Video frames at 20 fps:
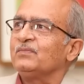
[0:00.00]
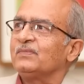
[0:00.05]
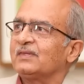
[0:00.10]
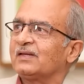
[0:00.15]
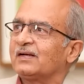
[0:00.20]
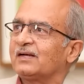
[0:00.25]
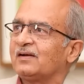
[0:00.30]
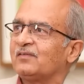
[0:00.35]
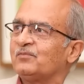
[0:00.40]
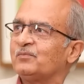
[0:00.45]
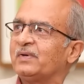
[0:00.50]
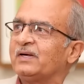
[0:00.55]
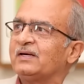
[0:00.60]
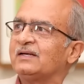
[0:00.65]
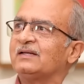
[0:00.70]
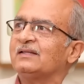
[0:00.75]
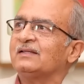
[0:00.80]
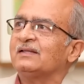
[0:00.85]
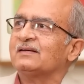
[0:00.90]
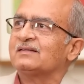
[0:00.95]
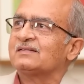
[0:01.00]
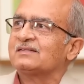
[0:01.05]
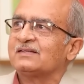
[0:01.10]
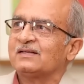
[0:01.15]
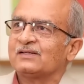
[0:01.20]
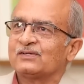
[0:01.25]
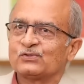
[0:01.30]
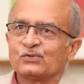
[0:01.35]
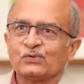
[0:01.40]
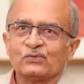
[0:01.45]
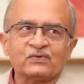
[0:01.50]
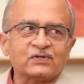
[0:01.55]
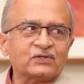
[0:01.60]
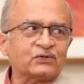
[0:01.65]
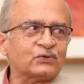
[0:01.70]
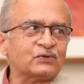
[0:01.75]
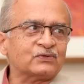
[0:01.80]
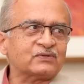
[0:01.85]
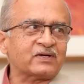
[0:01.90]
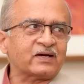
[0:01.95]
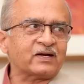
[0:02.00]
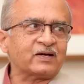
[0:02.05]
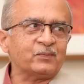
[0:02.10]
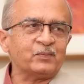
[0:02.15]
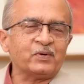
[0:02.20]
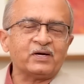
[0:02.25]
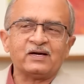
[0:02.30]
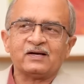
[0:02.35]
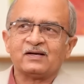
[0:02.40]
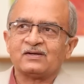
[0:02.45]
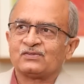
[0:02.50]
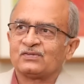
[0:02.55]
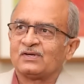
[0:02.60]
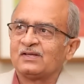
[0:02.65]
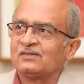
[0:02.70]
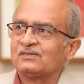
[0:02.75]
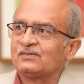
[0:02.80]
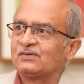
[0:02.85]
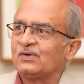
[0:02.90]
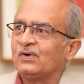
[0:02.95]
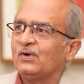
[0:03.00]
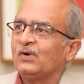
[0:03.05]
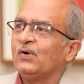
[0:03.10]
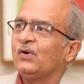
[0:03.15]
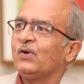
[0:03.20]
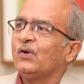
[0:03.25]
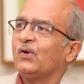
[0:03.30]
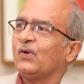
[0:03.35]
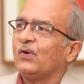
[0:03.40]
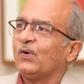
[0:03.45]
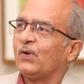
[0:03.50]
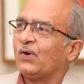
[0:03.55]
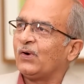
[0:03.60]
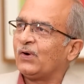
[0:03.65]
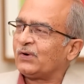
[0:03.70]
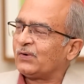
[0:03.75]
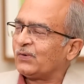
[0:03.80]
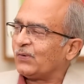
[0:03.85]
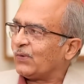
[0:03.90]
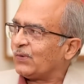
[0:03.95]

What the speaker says: the government either sits over those recommendations, or